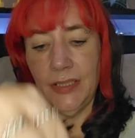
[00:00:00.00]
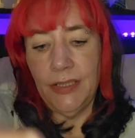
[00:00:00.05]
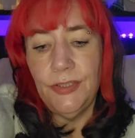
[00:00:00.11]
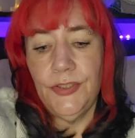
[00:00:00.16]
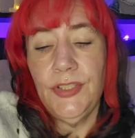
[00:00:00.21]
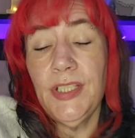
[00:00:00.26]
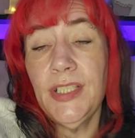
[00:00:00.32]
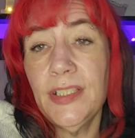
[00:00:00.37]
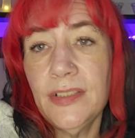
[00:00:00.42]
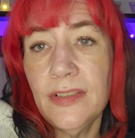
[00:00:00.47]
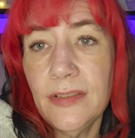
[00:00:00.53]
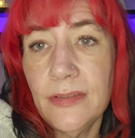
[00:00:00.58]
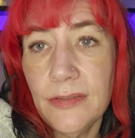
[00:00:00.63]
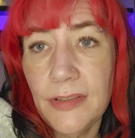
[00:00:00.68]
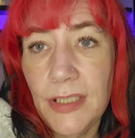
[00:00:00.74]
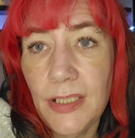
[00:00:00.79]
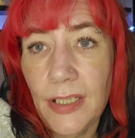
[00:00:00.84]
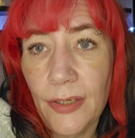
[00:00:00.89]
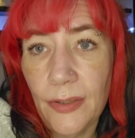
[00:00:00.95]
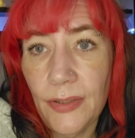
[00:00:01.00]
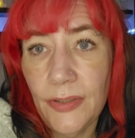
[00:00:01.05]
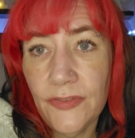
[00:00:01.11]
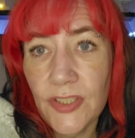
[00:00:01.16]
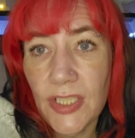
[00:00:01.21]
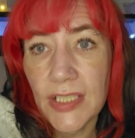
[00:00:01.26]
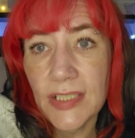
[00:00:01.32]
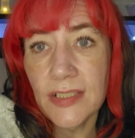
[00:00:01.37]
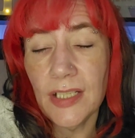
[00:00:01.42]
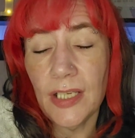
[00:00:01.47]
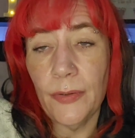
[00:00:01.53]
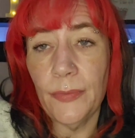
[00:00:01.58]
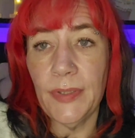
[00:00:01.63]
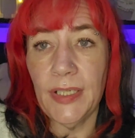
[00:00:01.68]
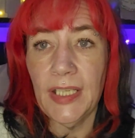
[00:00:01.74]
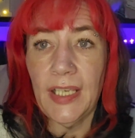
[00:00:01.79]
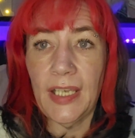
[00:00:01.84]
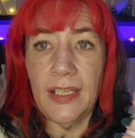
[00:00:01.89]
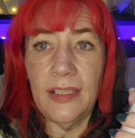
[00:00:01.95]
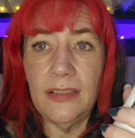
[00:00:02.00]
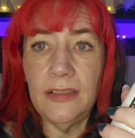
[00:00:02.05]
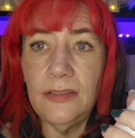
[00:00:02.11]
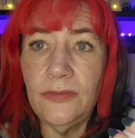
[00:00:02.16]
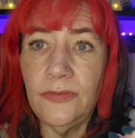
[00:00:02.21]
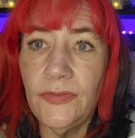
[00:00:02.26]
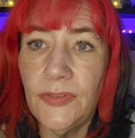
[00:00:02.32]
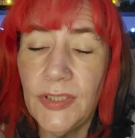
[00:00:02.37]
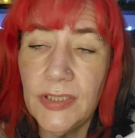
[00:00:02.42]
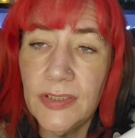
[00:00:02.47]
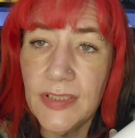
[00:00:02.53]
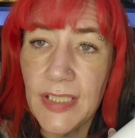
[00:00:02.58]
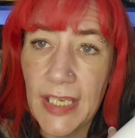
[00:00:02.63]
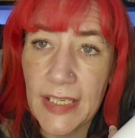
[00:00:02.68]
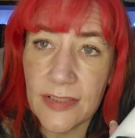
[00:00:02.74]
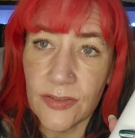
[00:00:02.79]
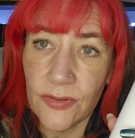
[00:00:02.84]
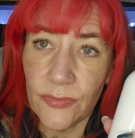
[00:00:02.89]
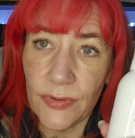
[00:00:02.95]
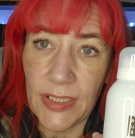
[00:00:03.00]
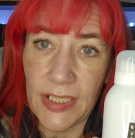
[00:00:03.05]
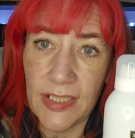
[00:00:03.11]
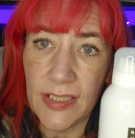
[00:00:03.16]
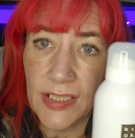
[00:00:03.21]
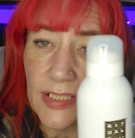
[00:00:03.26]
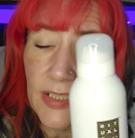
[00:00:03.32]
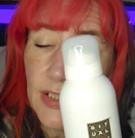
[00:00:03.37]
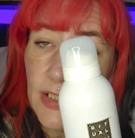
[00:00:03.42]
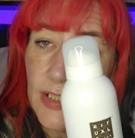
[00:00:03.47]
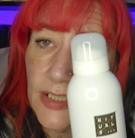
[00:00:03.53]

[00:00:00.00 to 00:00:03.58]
she could, you know, if she has to go in again for tests or anything,